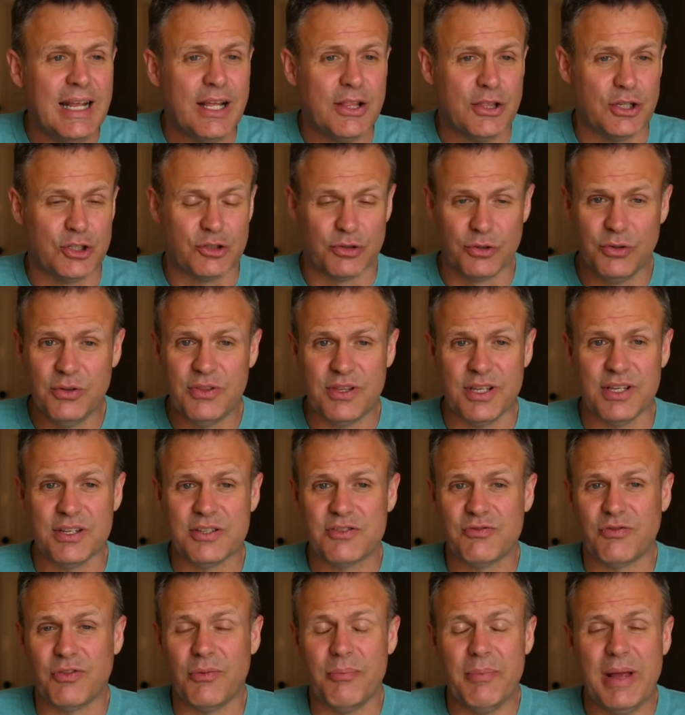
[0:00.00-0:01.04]
The truth is,
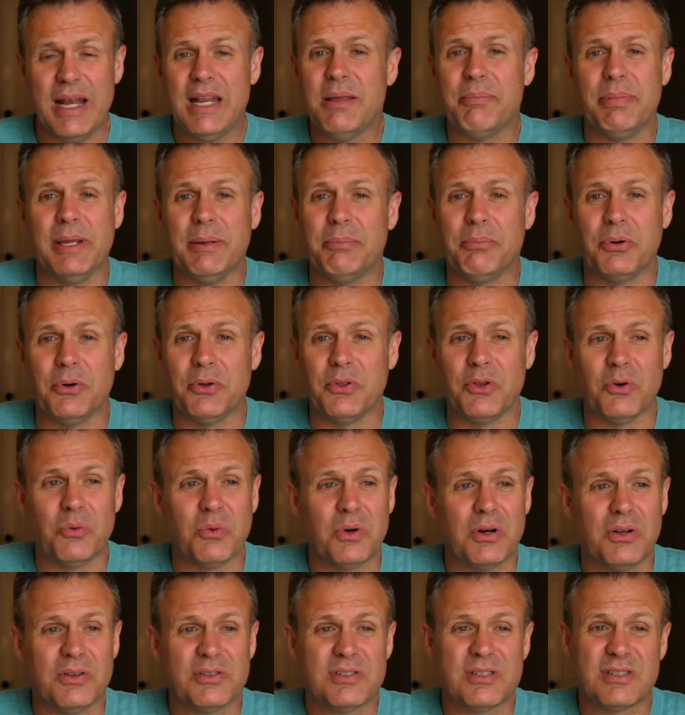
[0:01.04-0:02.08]
for many people in the
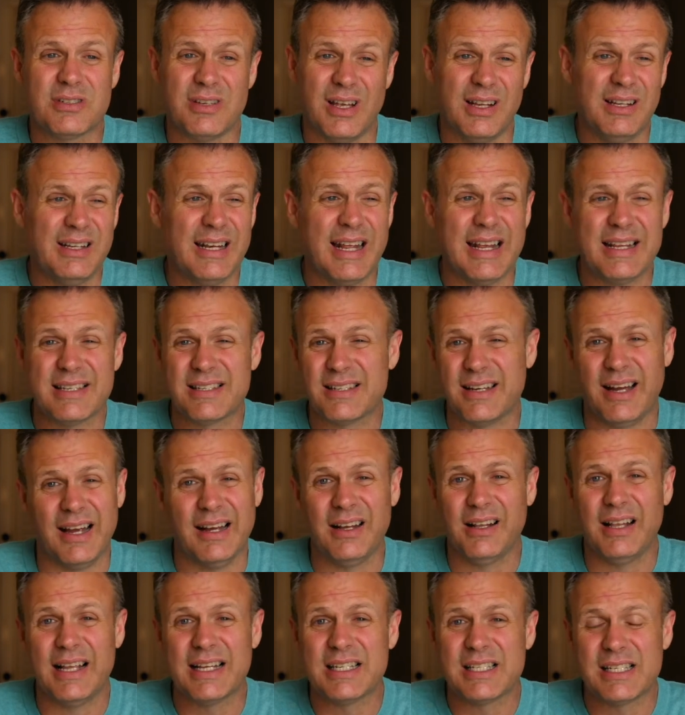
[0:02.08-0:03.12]
world, Sunday is kind
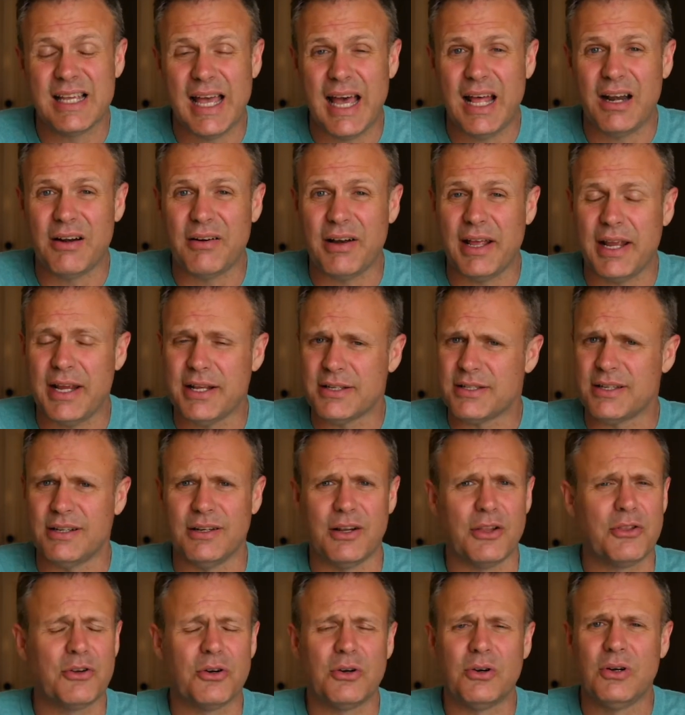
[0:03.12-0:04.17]
of like Saturday. It's
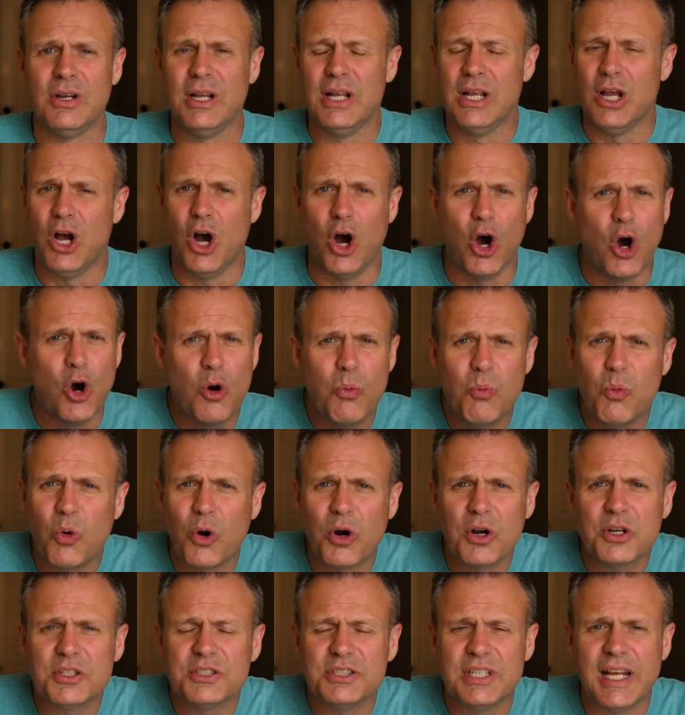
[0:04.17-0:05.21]
another
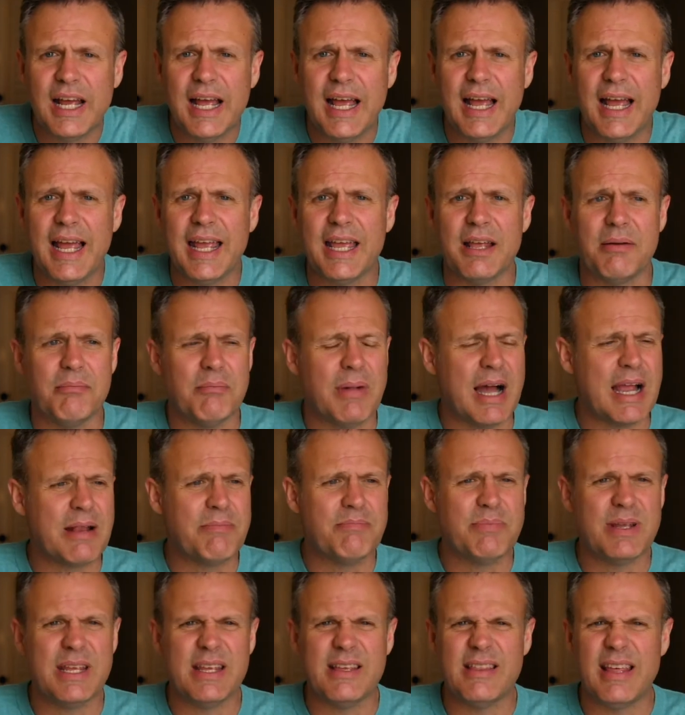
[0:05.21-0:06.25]
homework day. It
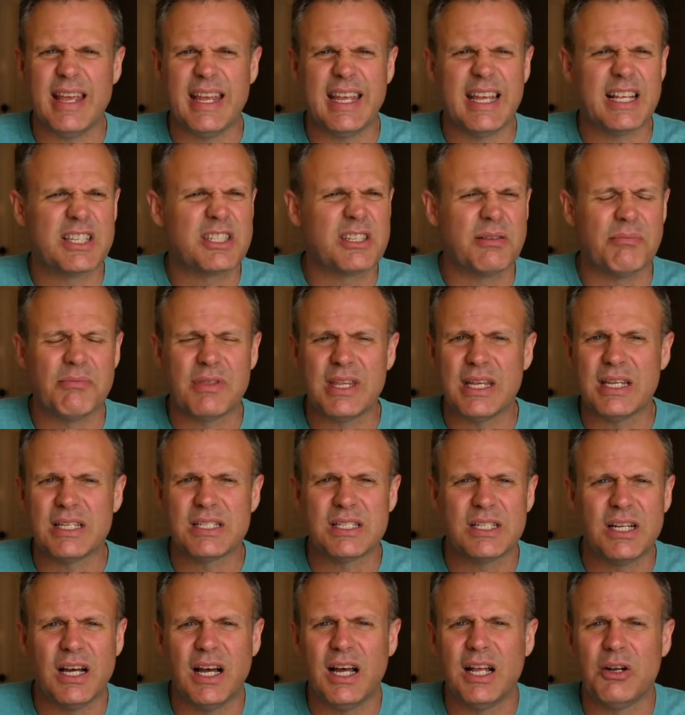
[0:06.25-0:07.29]
might be they get some things
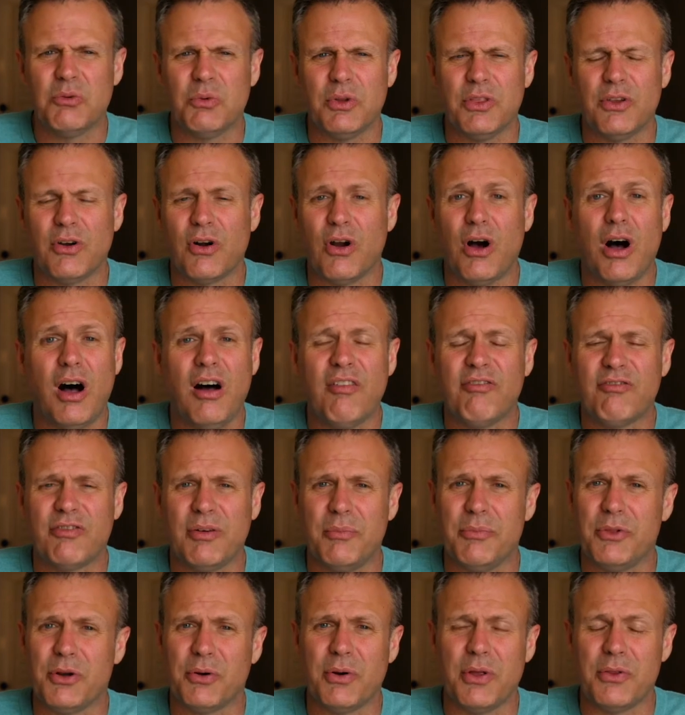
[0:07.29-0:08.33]
done when they're off
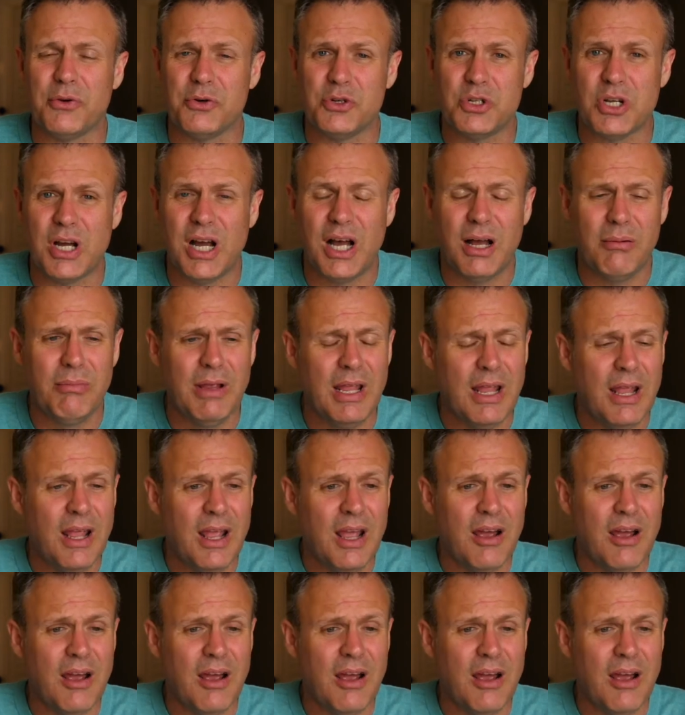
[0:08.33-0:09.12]
from their other job.